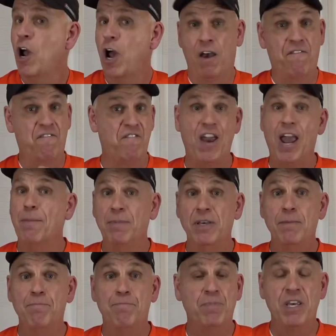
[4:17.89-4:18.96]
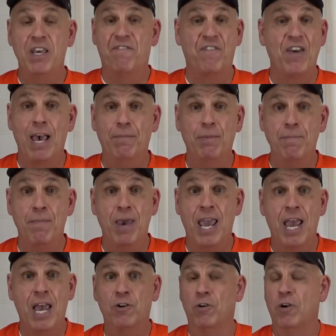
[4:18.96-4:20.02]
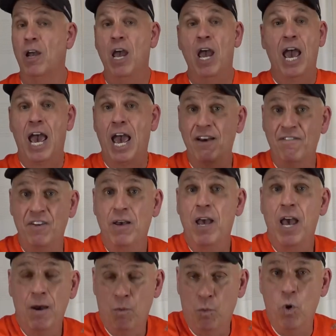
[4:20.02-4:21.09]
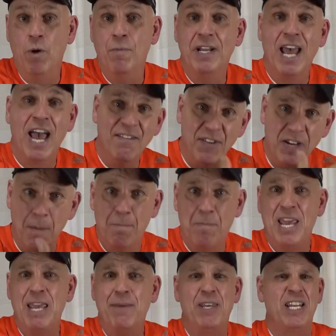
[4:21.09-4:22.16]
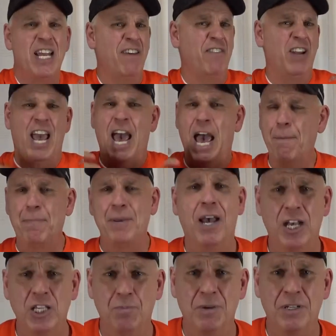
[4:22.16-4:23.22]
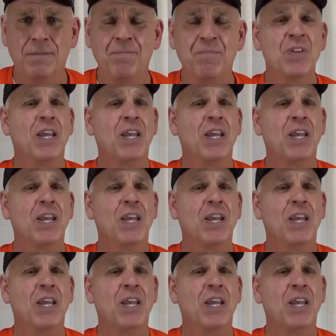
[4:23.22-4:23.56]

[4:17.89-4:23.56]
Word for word: a family, be a family man, or have a woman having a baby and having a happy husband.